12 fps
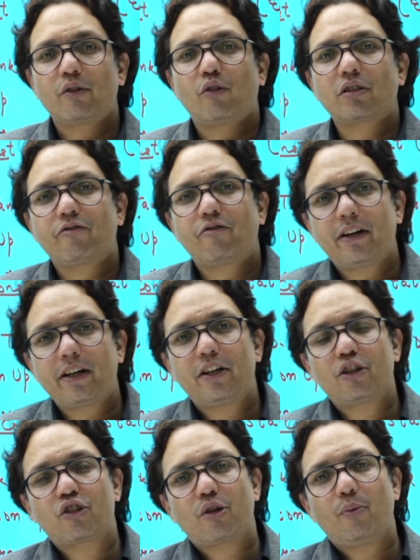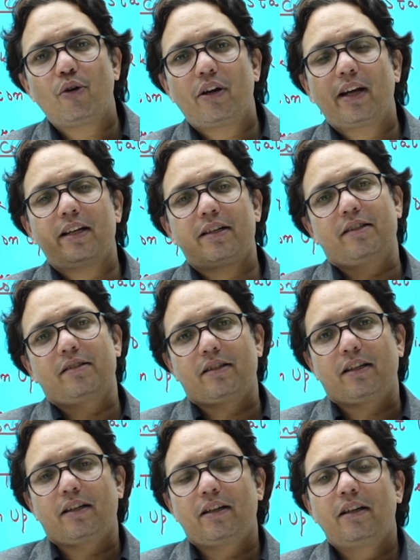was a fund distributing
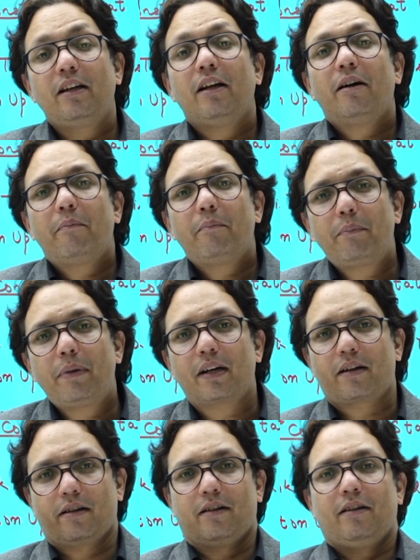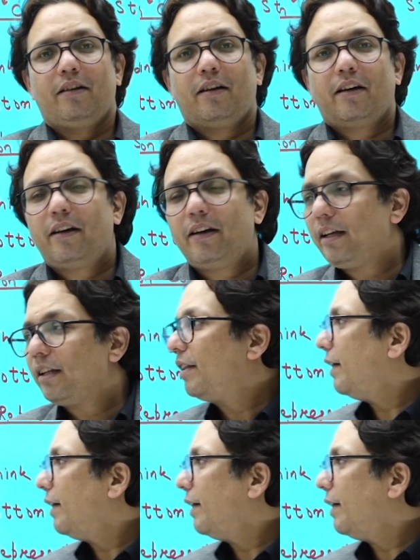agency, but NITI